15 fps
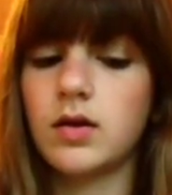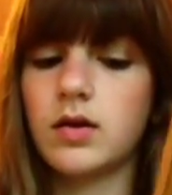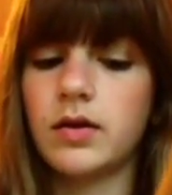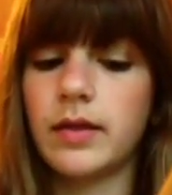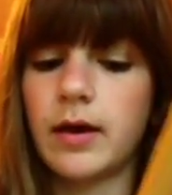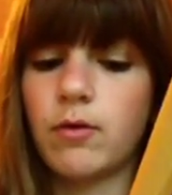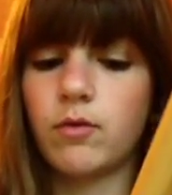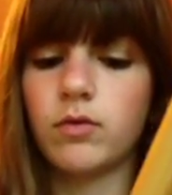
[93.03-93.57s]
And
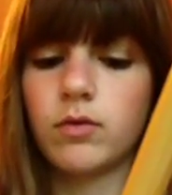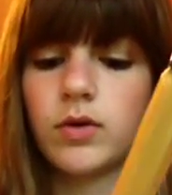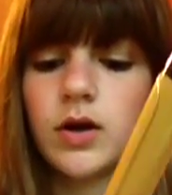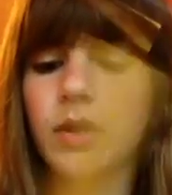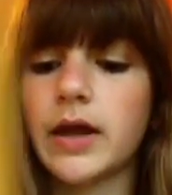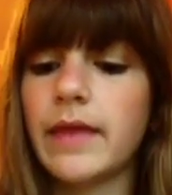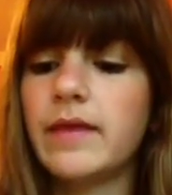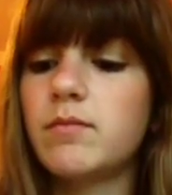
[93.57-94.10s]
that will
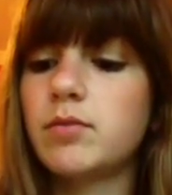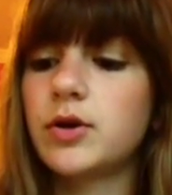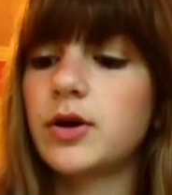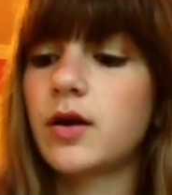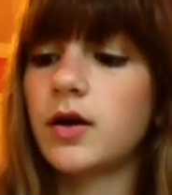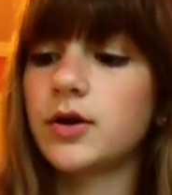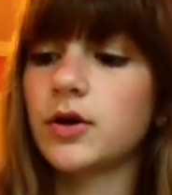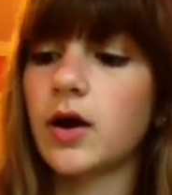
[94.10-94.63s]
work. And then put
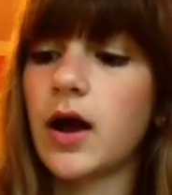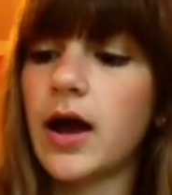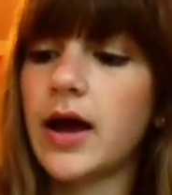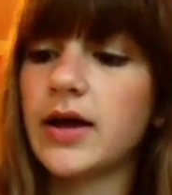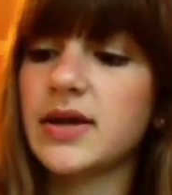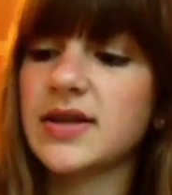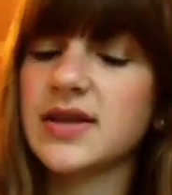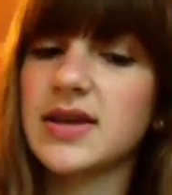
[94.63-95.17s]
it on your
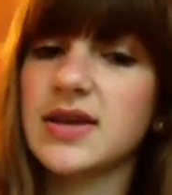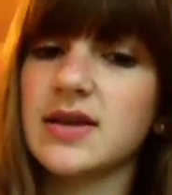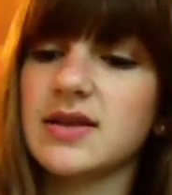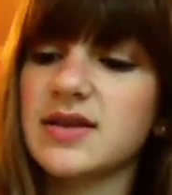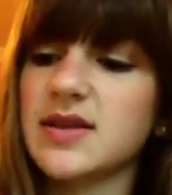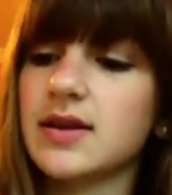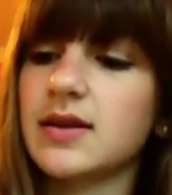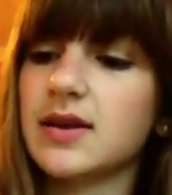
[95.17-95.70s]
highest heat
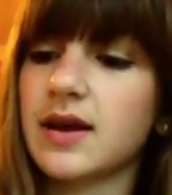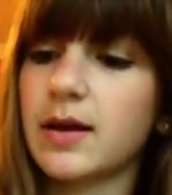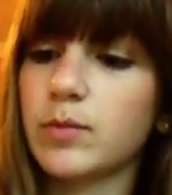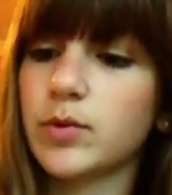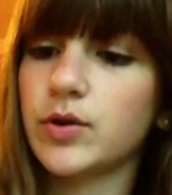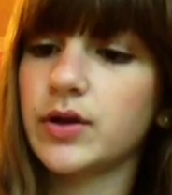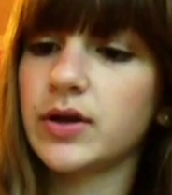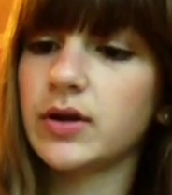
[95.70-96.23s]
setting. I'm
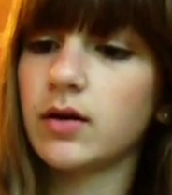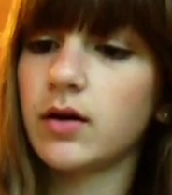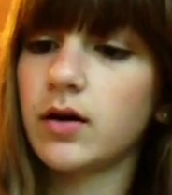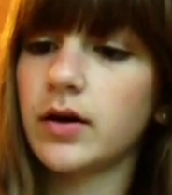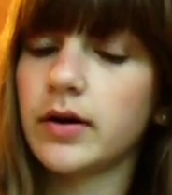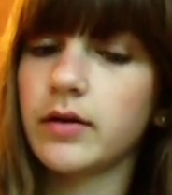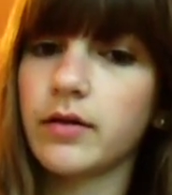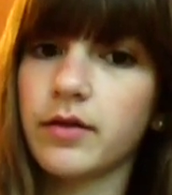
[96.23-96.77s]
putting it
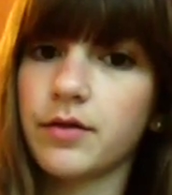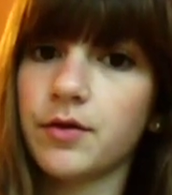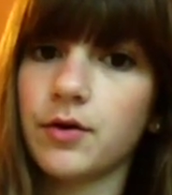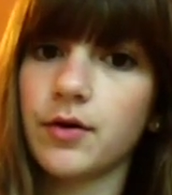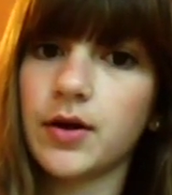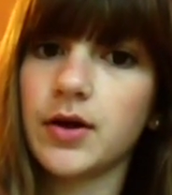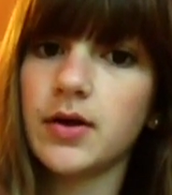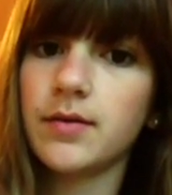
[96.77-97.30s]
on
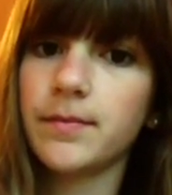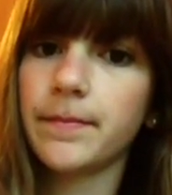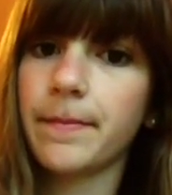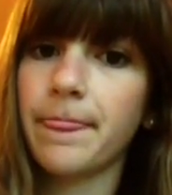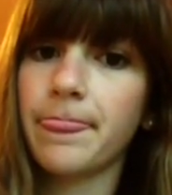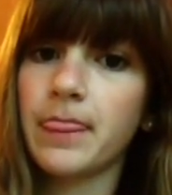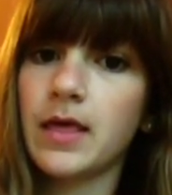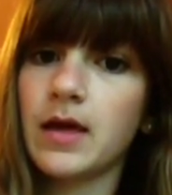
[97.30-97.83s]
30.
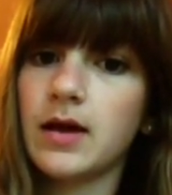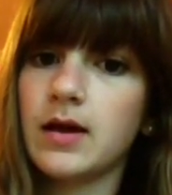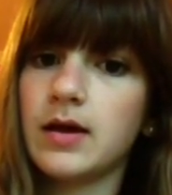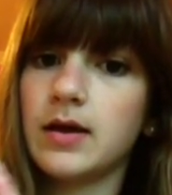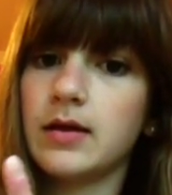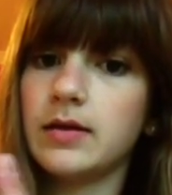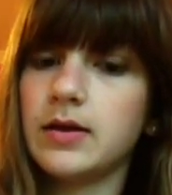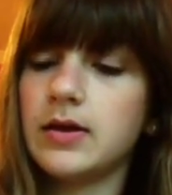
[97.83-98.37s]

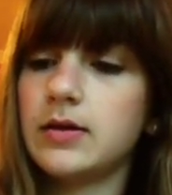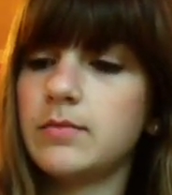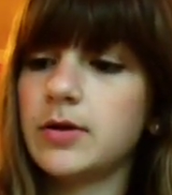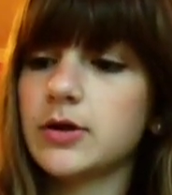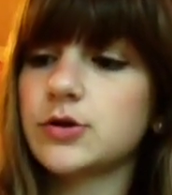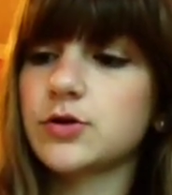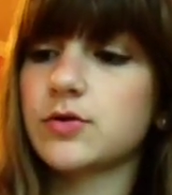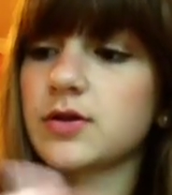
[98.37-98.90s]
And then
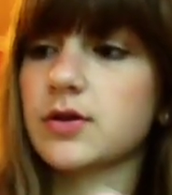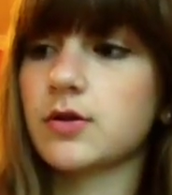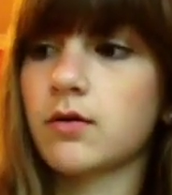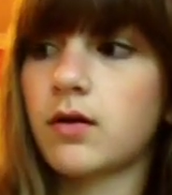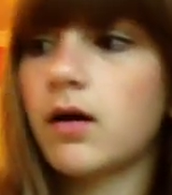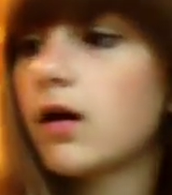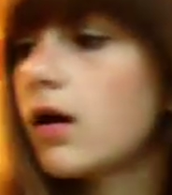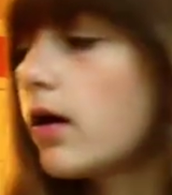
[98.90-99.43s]
make sure it's
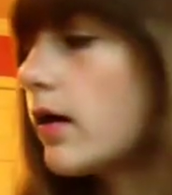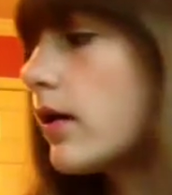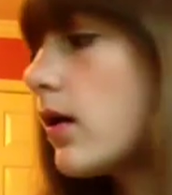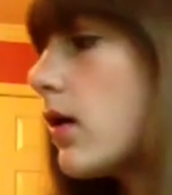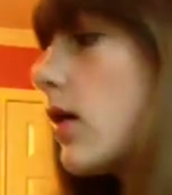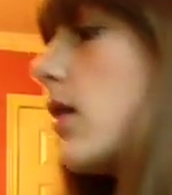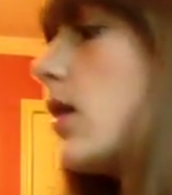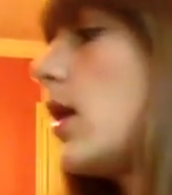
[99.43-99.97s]
turned on.
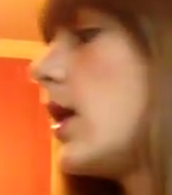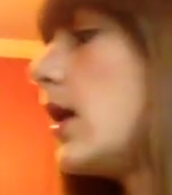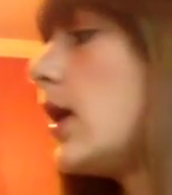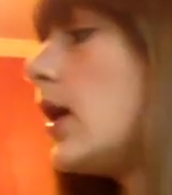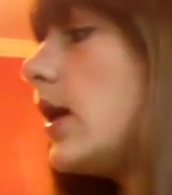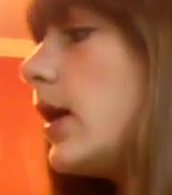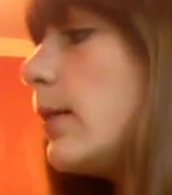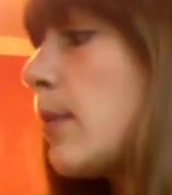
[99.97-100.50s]

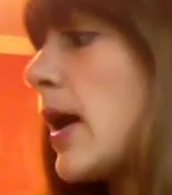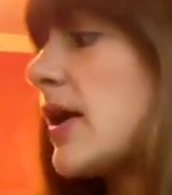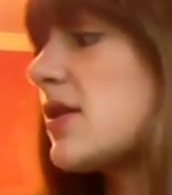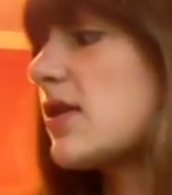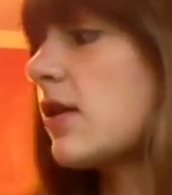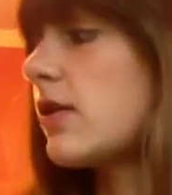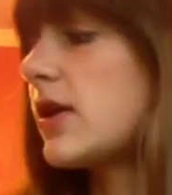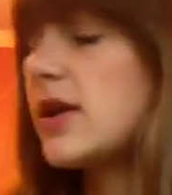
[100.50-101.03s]
And mine
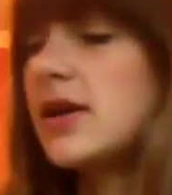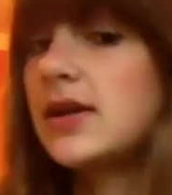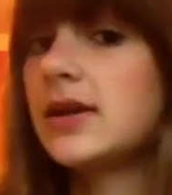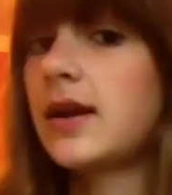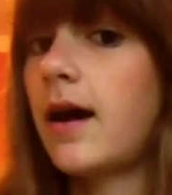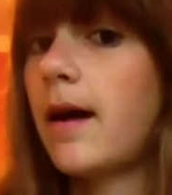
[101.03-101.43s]
is already heated